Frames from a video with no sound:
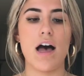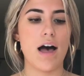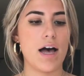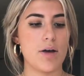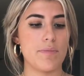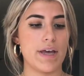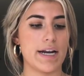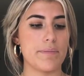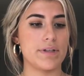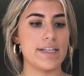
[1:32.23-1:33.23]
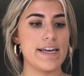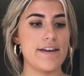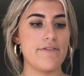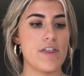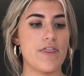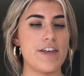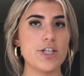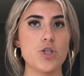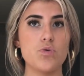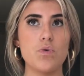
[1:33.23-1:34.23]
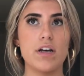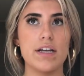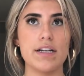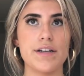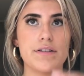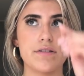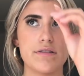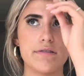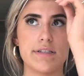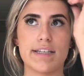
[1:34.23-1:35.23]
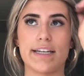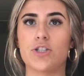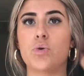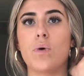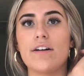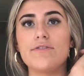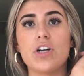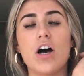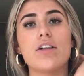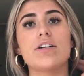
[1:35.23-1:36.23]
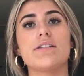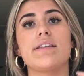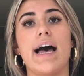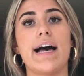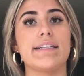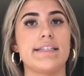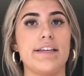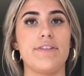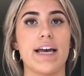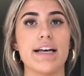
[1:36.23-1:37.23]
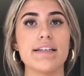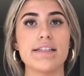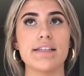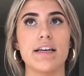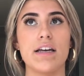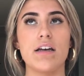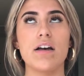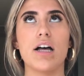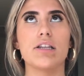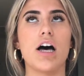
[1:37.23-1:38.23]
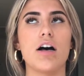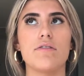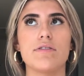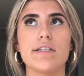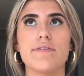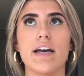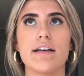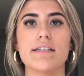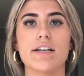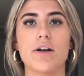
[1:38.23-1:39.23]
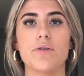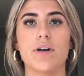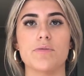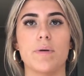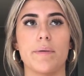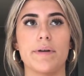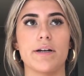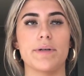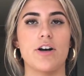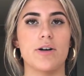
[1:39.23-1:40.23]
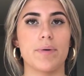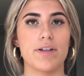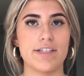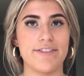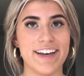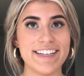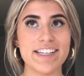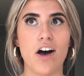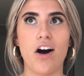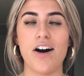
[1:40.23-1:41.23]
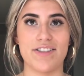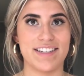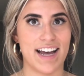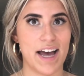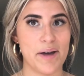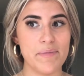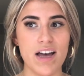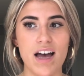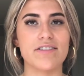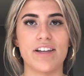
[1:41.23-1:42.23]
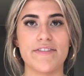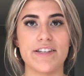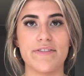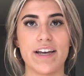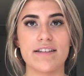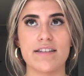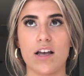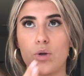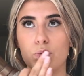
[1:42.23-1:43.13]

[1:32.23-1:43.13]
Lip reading: And I believe this one is like $12 at CVS. I love CVS. I know you guys probably hear me talk about CVS all the time. I just love CVS.